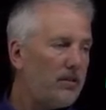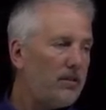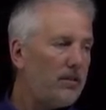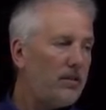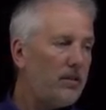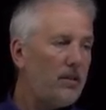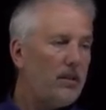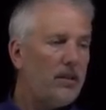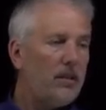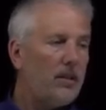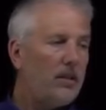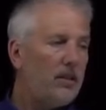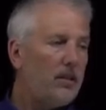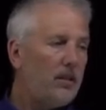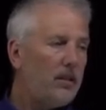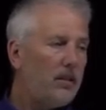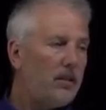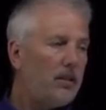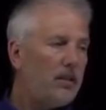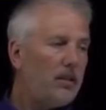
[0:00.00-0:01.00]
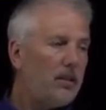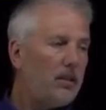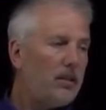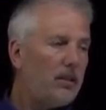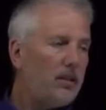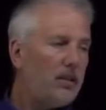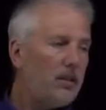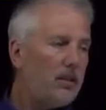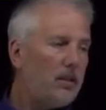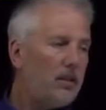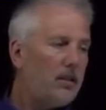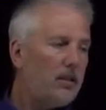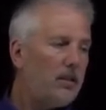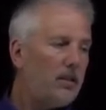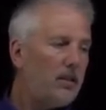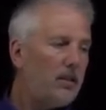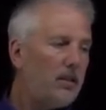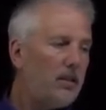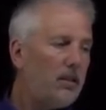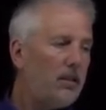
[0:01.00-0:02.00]

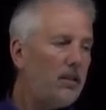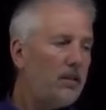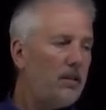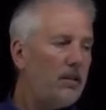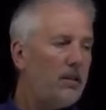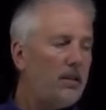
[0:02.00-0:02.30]
Nothing is said.